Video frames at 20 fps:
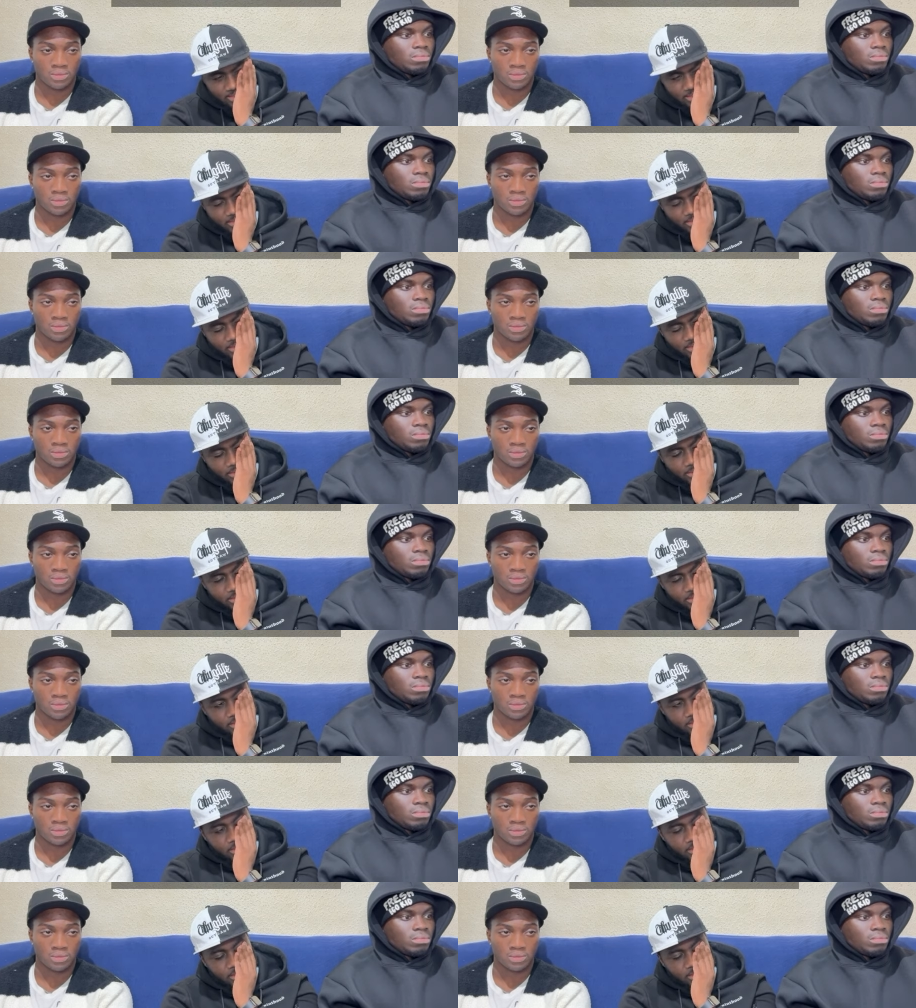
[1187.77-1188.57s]

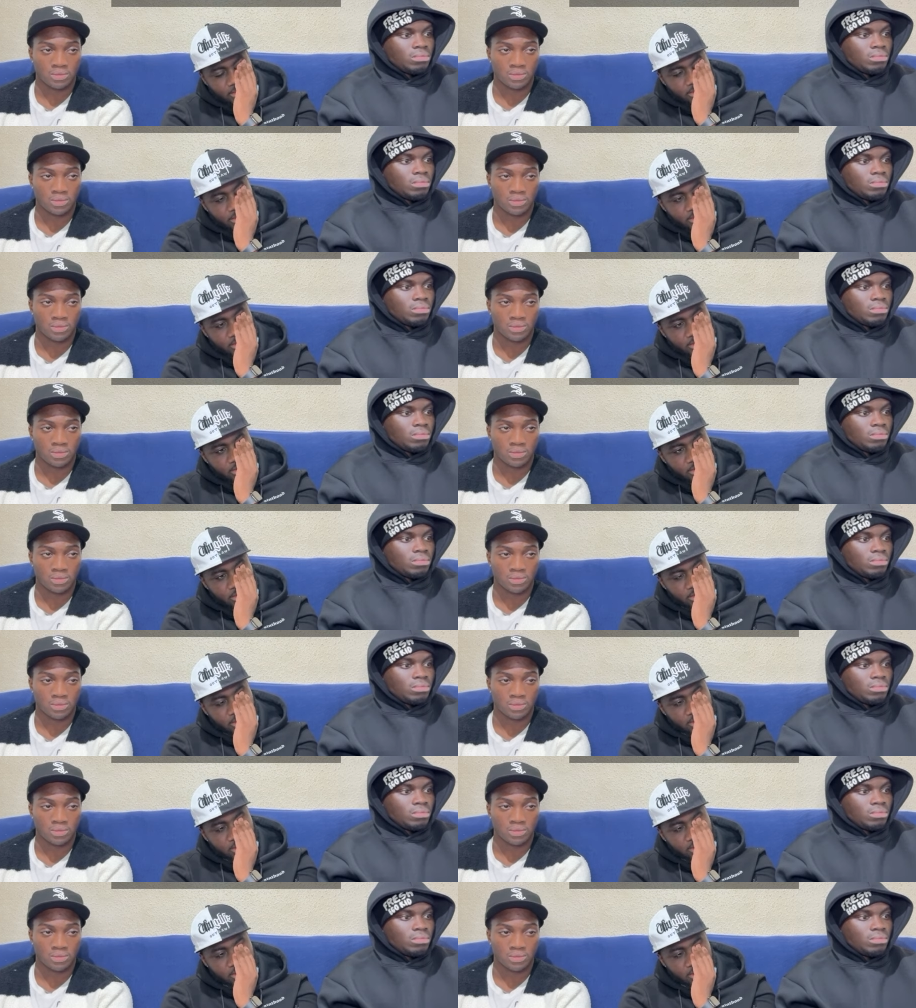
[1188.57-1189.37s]

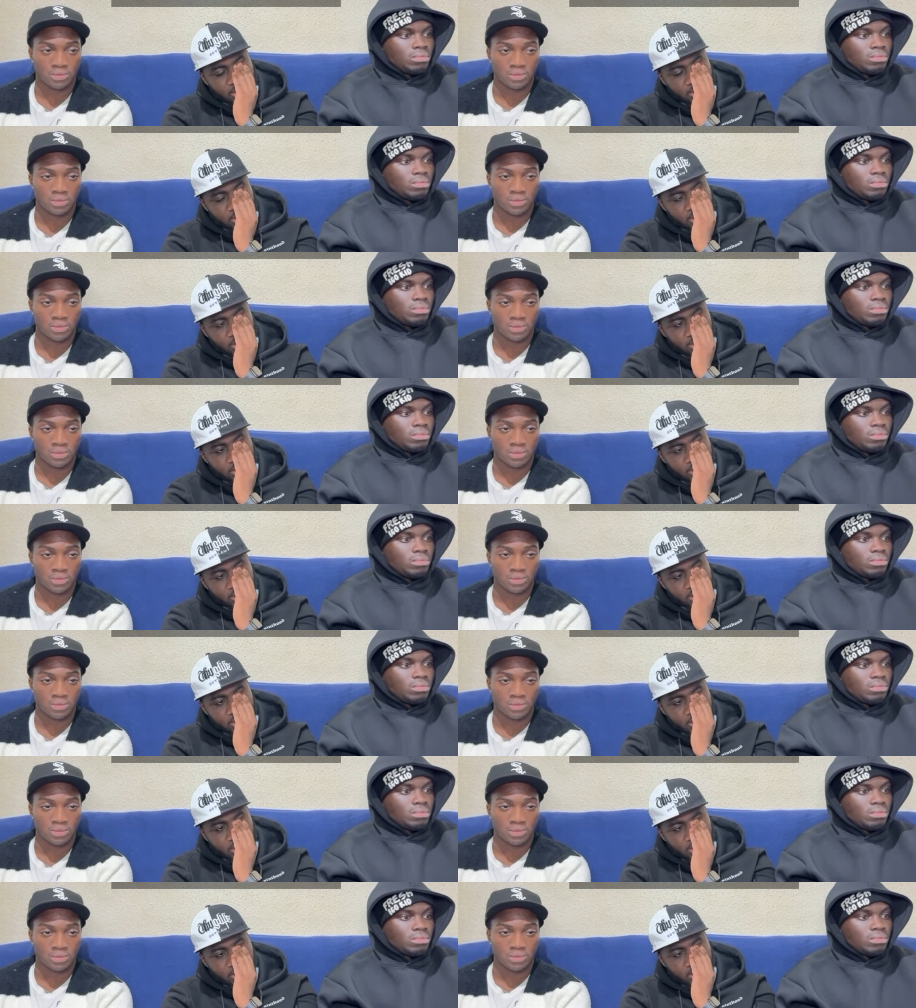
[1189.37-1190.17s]

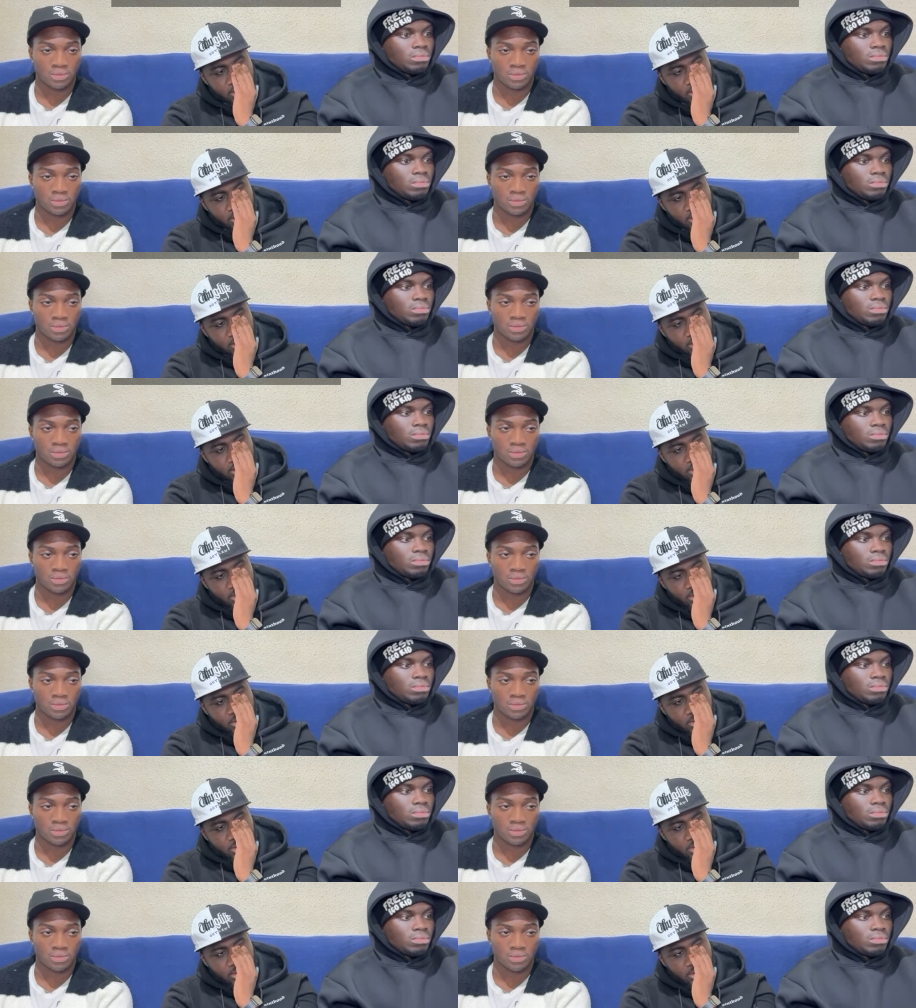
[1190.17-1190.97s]

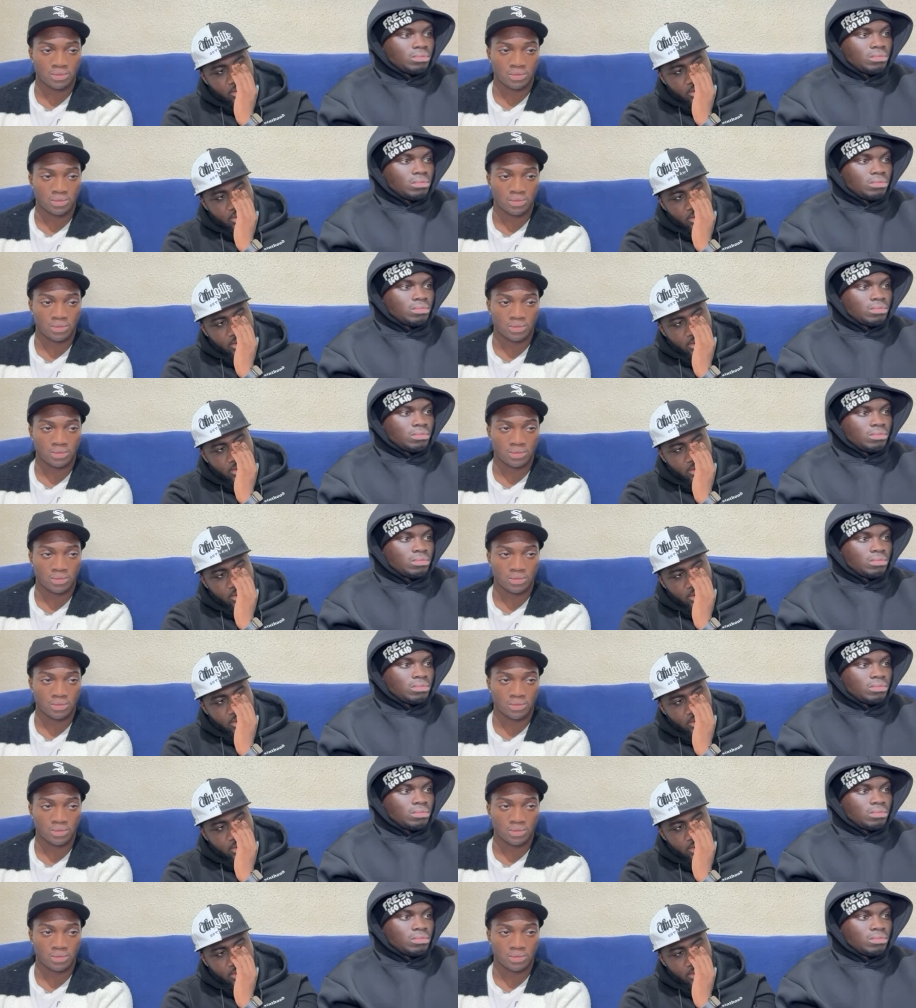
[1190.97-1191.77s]

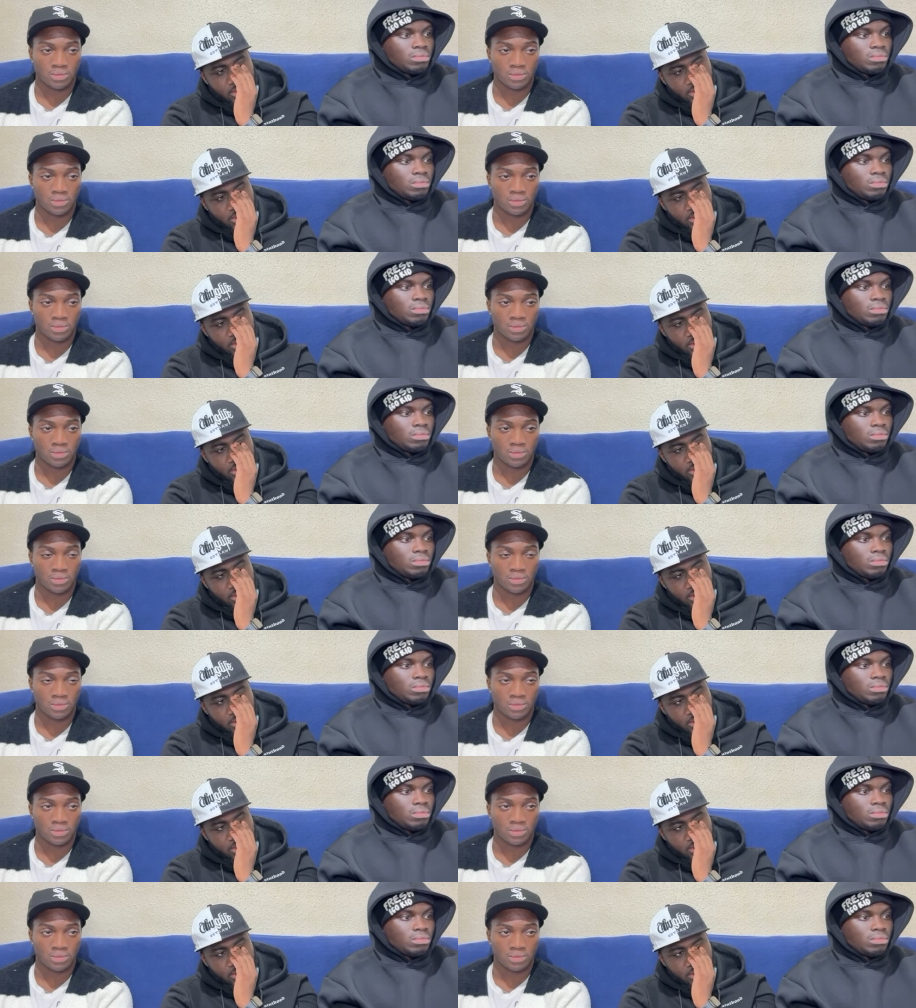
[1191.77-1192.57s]

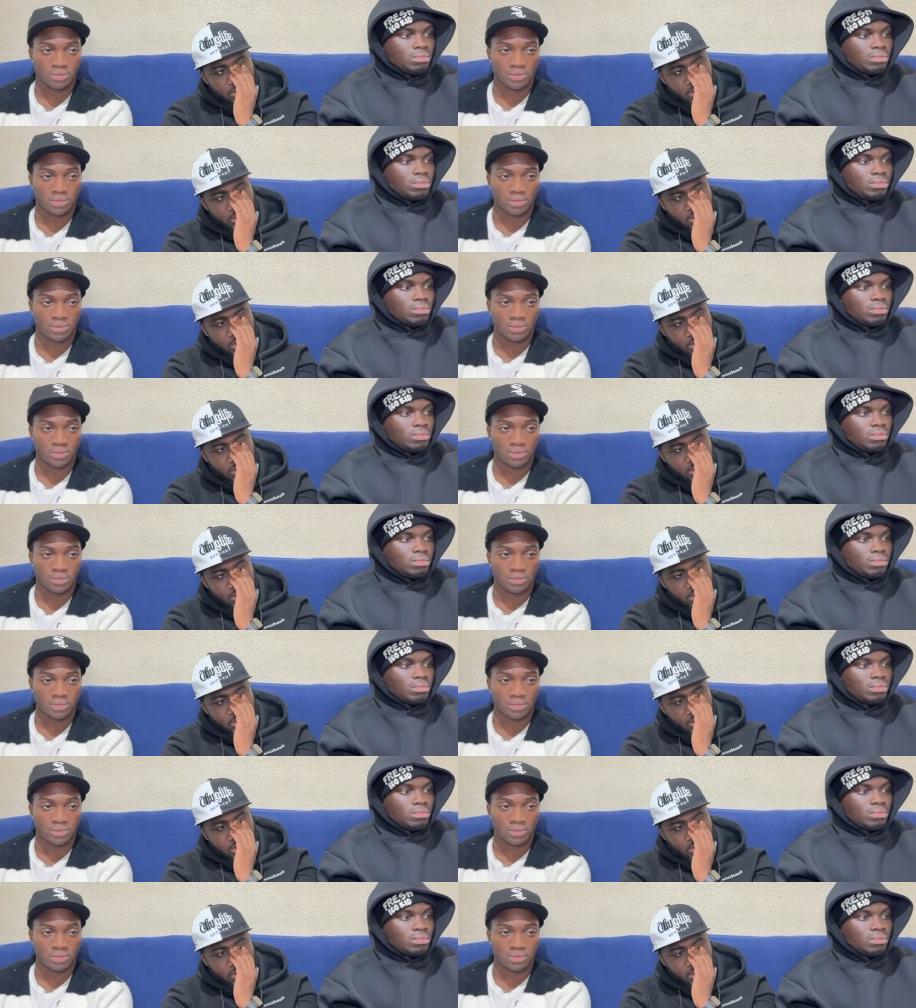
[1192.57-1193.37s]

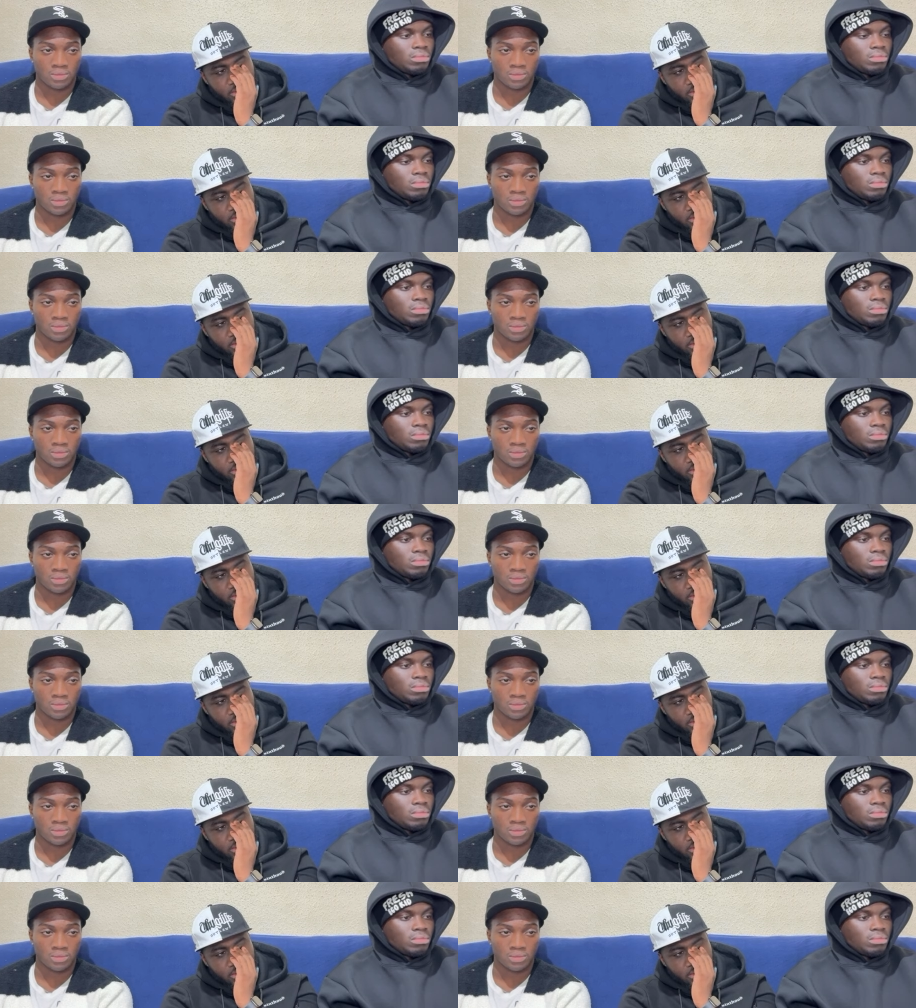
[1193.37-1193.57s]
Nothing is said.